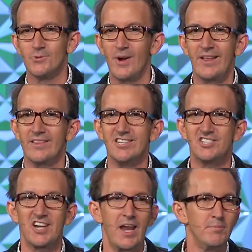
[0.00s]
And rather than
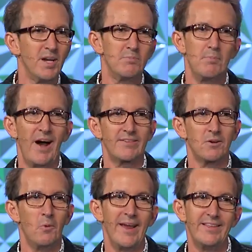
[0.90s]
shaming them about
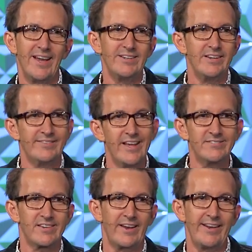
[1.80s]
the way they did
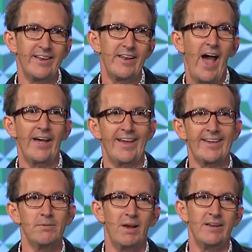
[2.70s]
this and they did that, and I
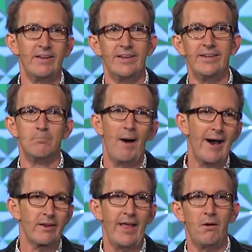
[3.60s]
can't believe they did the
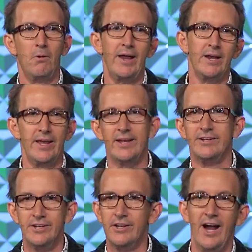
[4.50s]
bottle that way and they
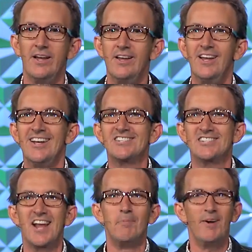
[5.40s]
didn't do that, it's
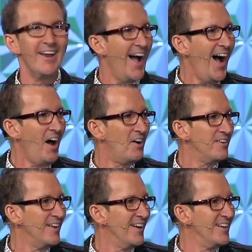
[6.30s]
stepping
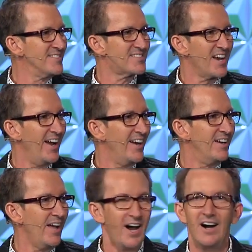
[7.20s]
out and
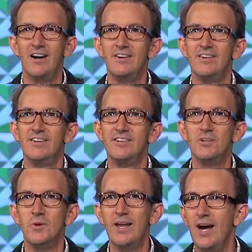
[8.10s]
saying, How
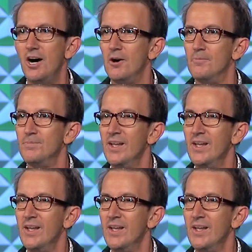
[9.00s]
do we help?